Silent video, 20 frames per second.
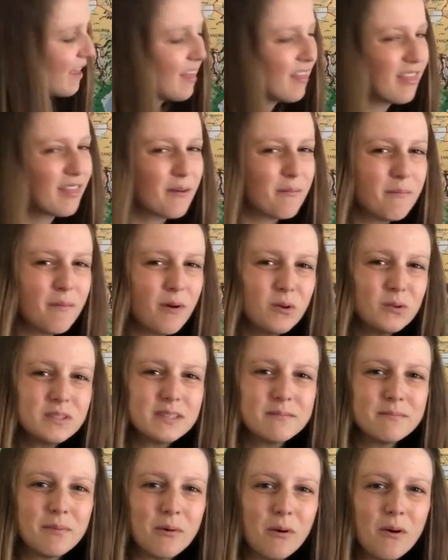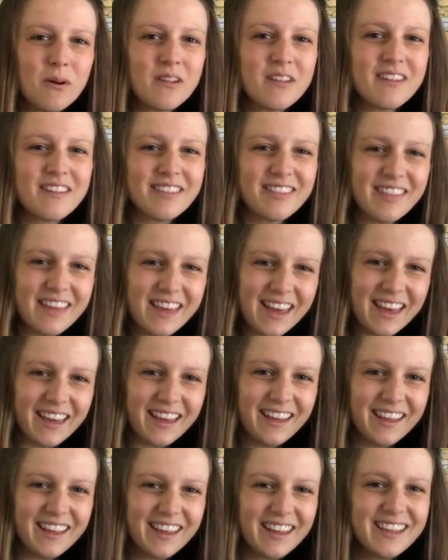The most important
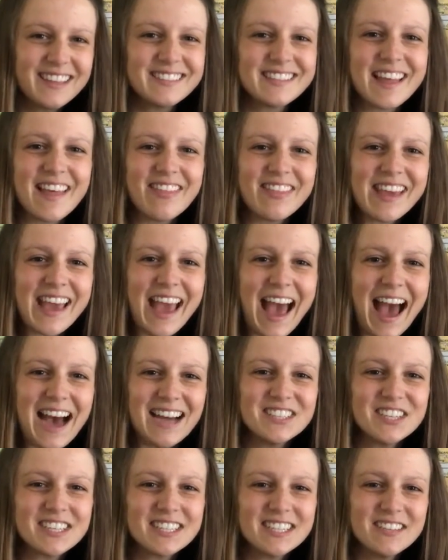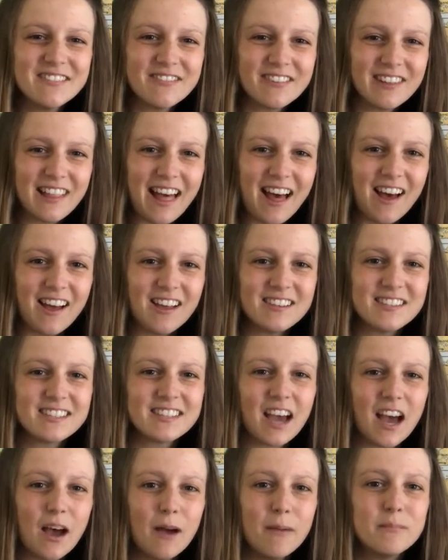thing is that the adjective clause
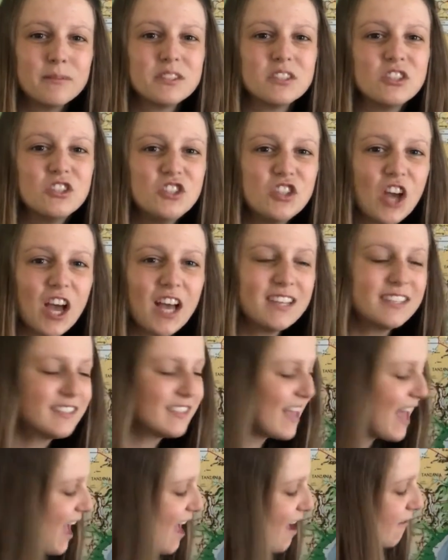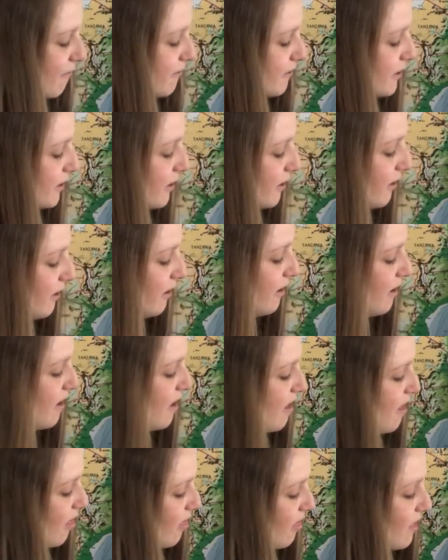comes just after
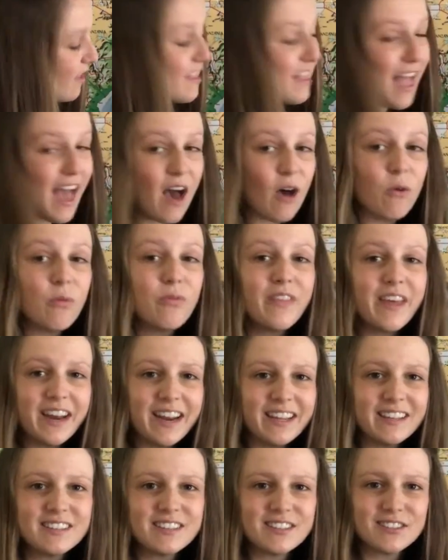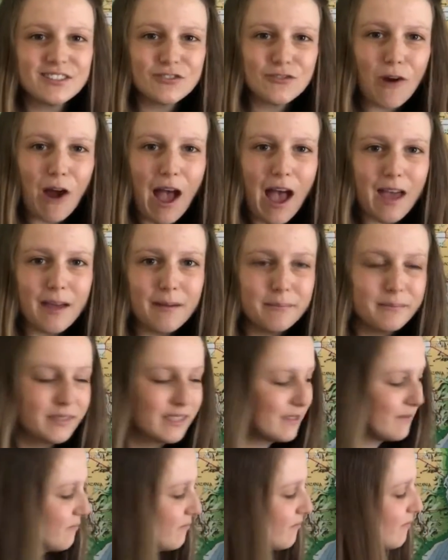the noun that it
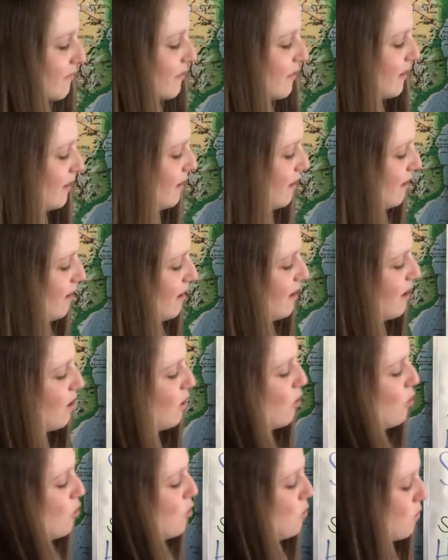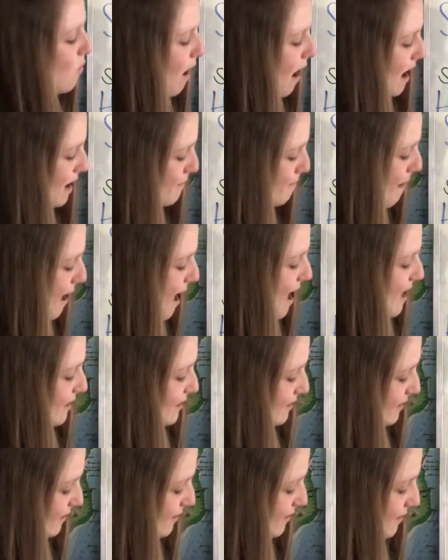describes. Who I
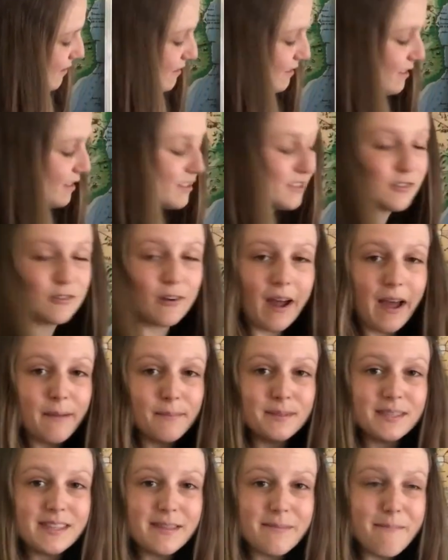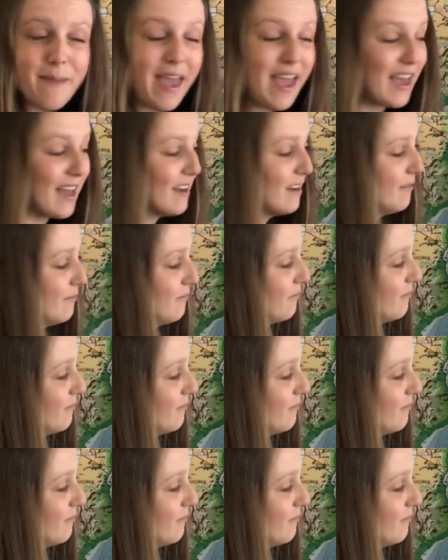met describes the man.